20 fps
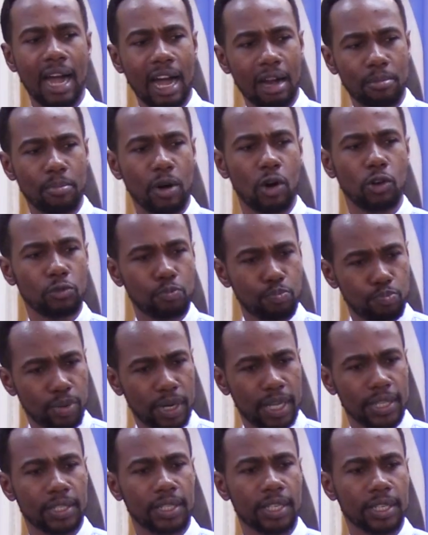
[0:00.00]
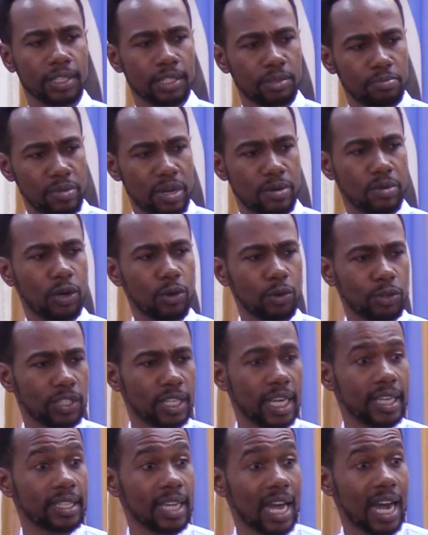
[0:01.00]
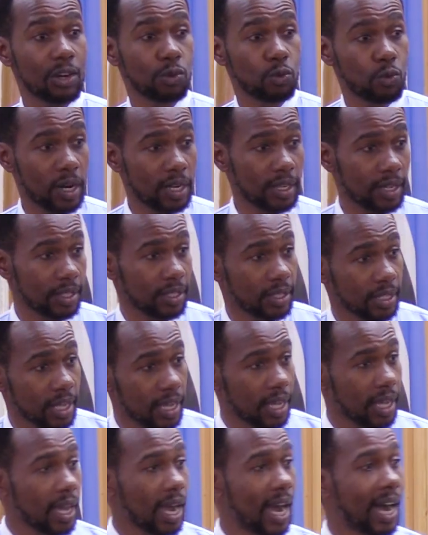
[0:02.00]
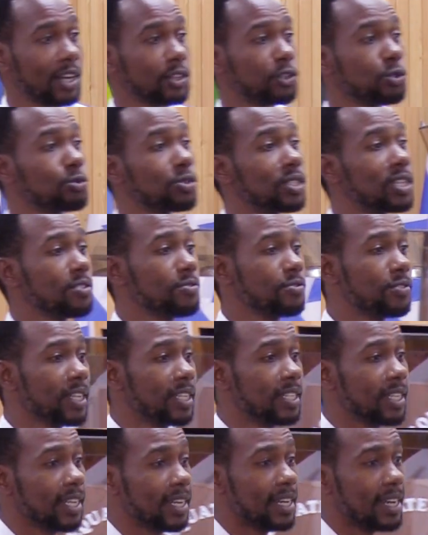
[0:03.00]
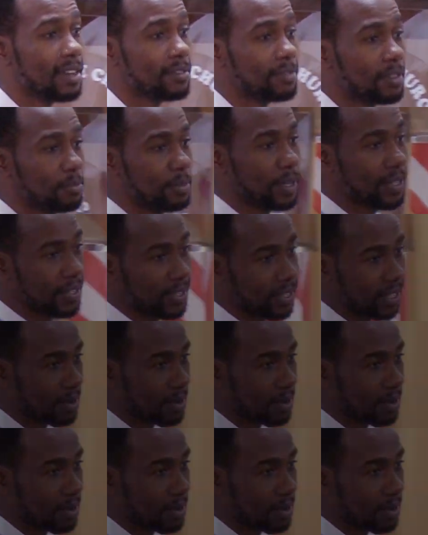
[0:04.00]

about blessings, miracles, signs, and wonders, and you definitely never be the